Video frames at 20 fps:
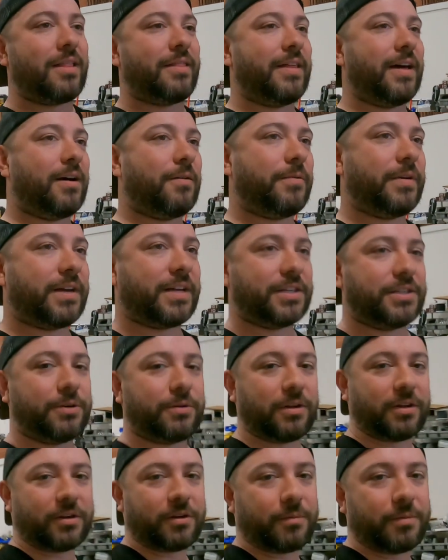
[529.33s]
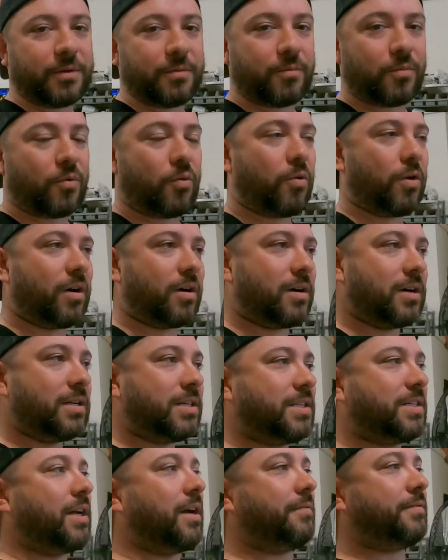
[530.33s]
that we could do a little bit more
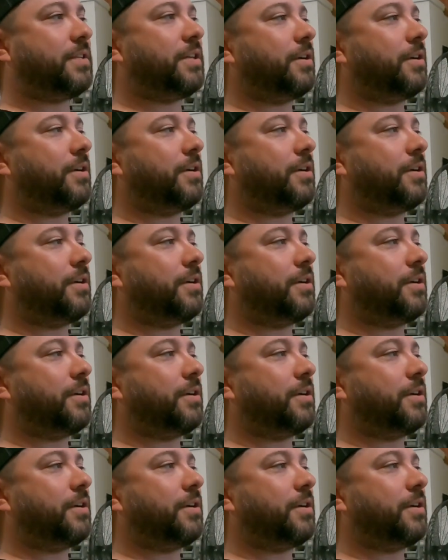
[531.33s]
stuff